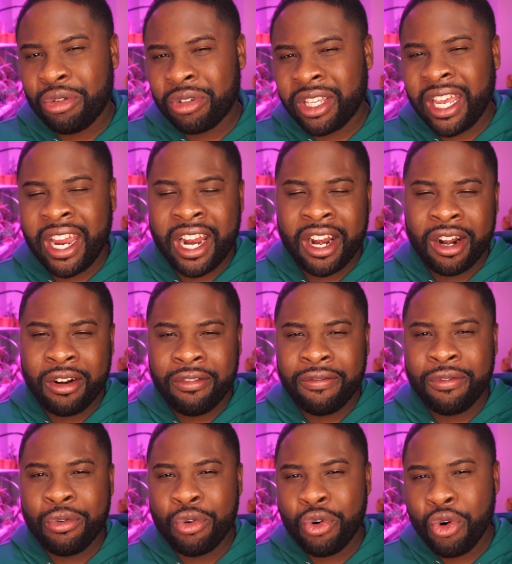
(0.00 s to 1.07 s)
care
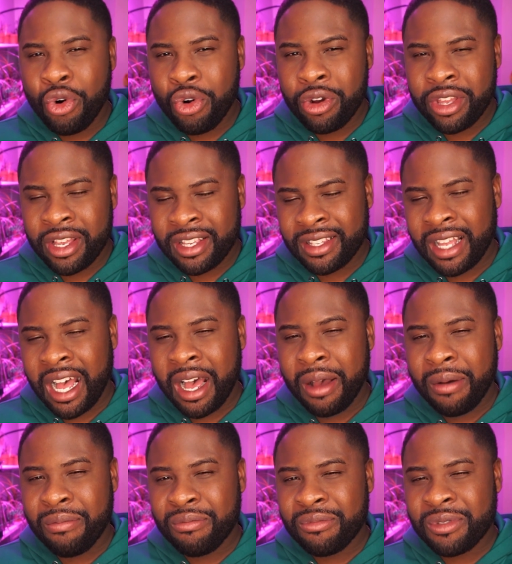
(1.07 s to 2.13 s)
for Hoyas.
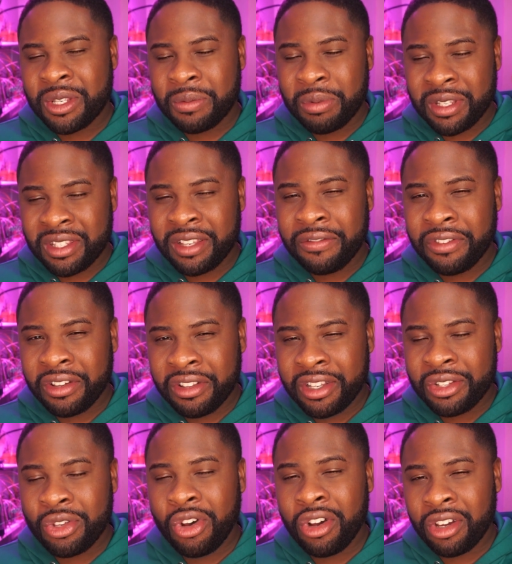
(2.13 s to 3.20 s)
I'm specifically
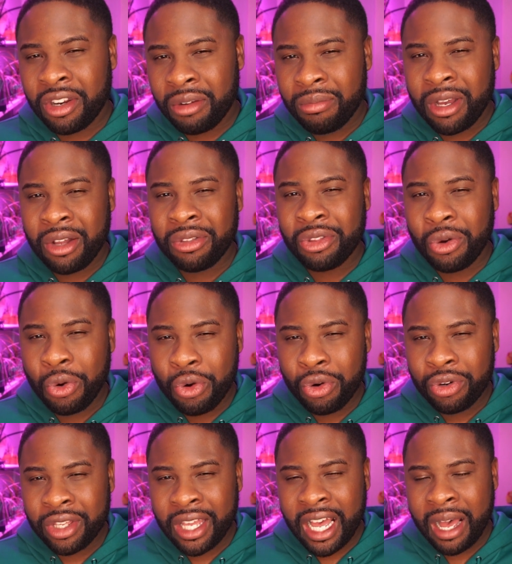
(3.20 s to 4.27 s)
talking about the
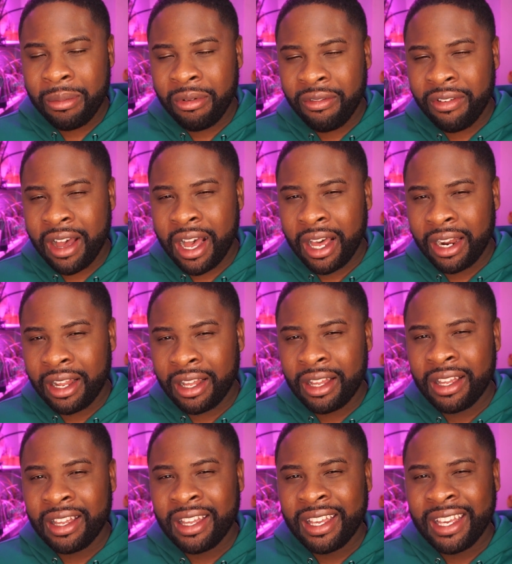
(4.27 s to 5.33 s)
Hoya Obovata
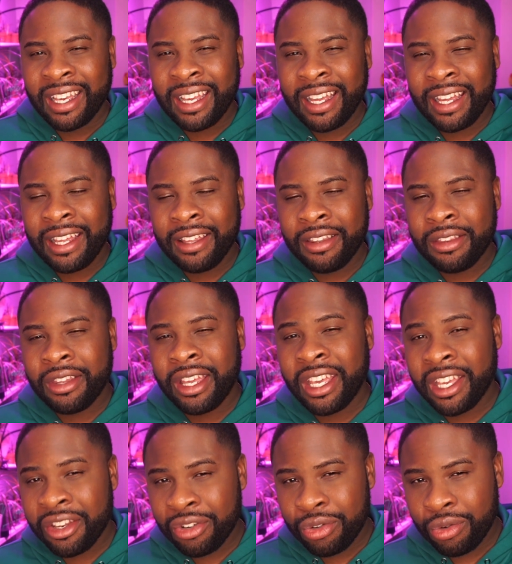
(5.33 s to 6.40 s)
and the
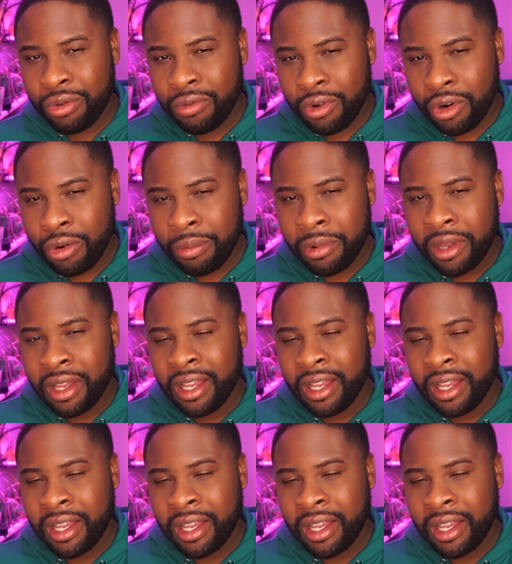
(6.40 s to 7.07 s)
Hindu rope.